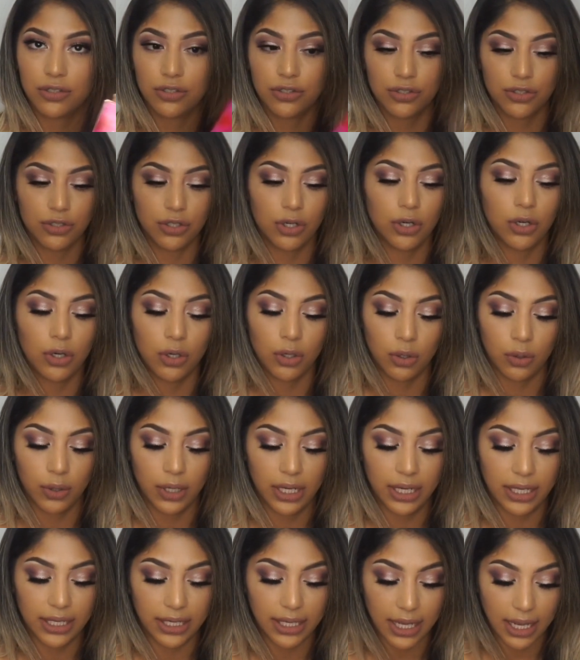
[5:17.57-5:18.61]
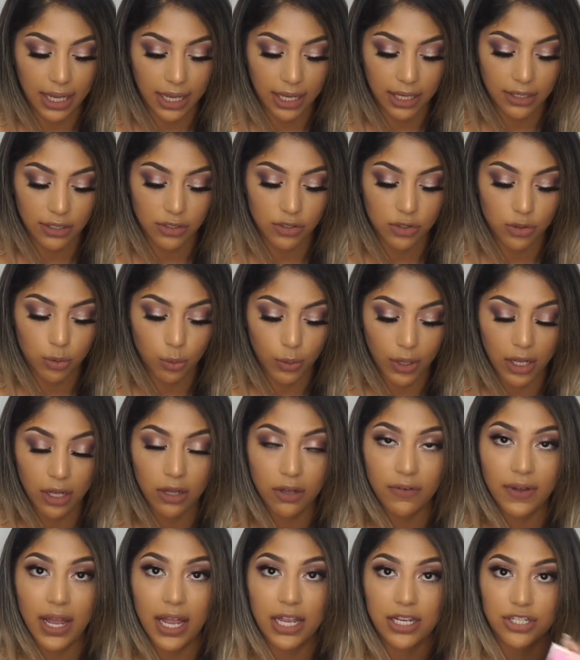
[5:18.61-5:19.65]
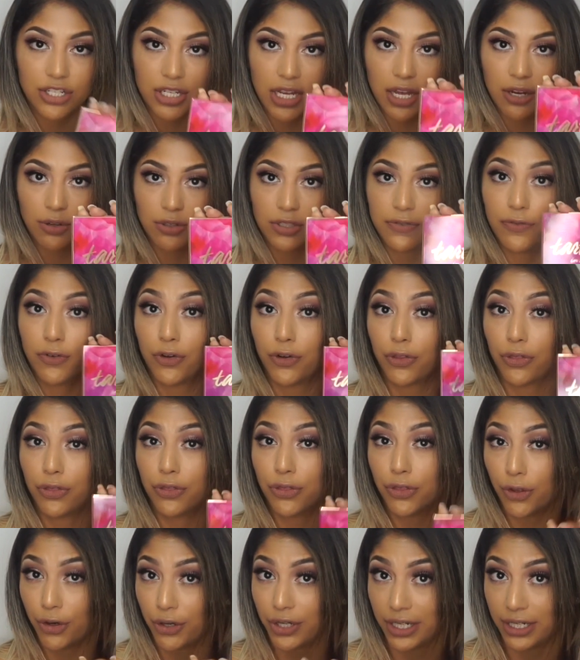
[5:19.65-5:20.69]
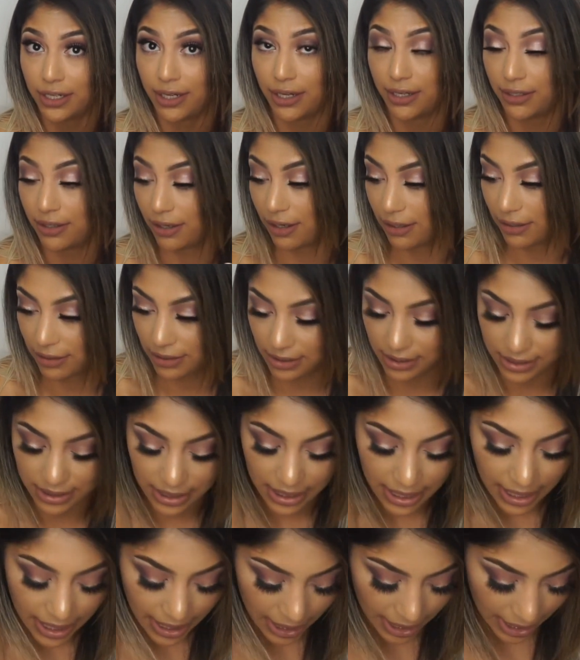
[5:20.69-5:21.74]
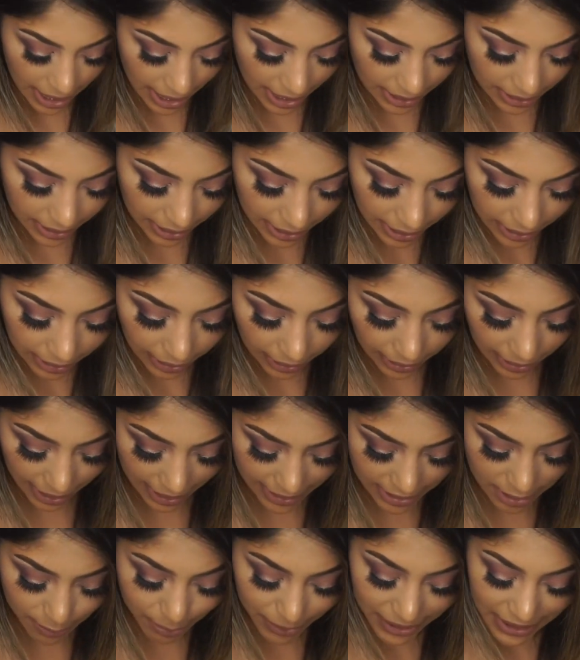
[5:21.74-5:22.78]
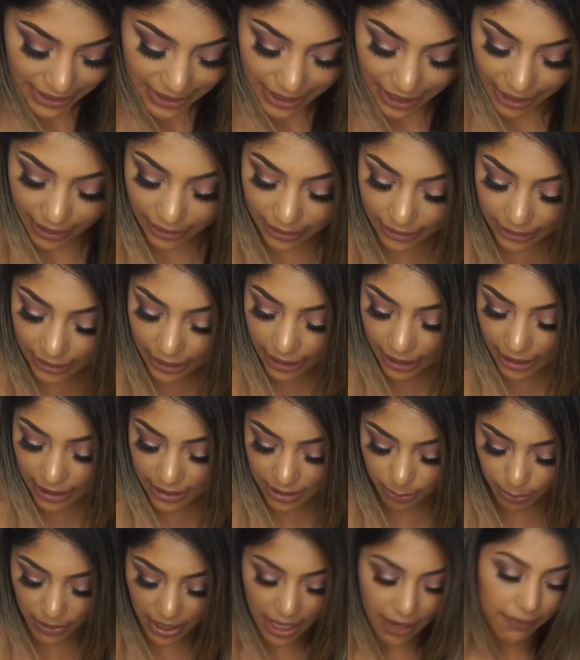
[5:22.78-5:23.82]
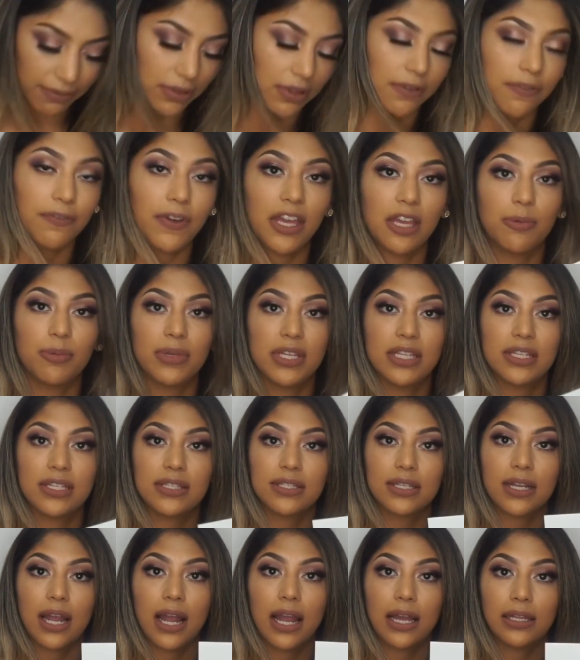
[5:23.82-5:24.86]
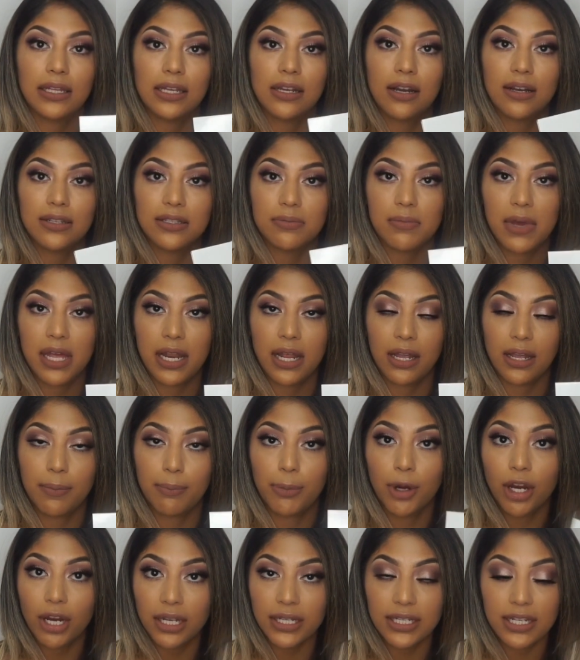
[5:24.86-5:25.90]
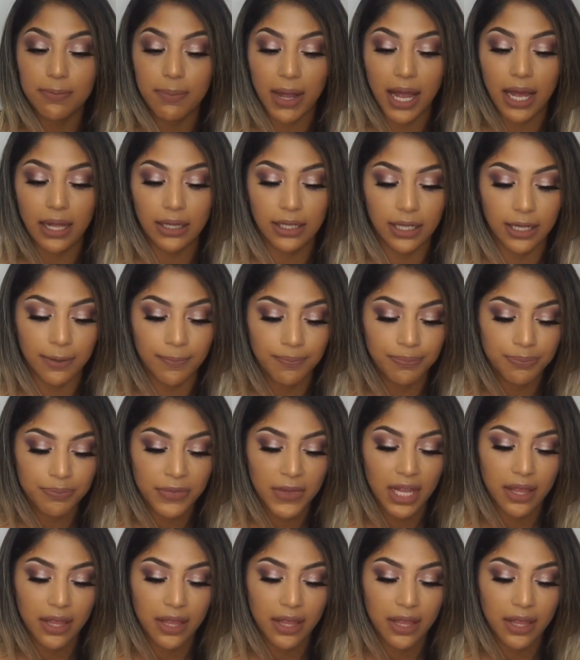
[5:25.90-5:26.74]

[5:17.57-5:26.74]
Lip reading: So again, 12 eyeshadows for $39. And then last but not least, we have the famous Kylie Cosmetic Burgundy palette.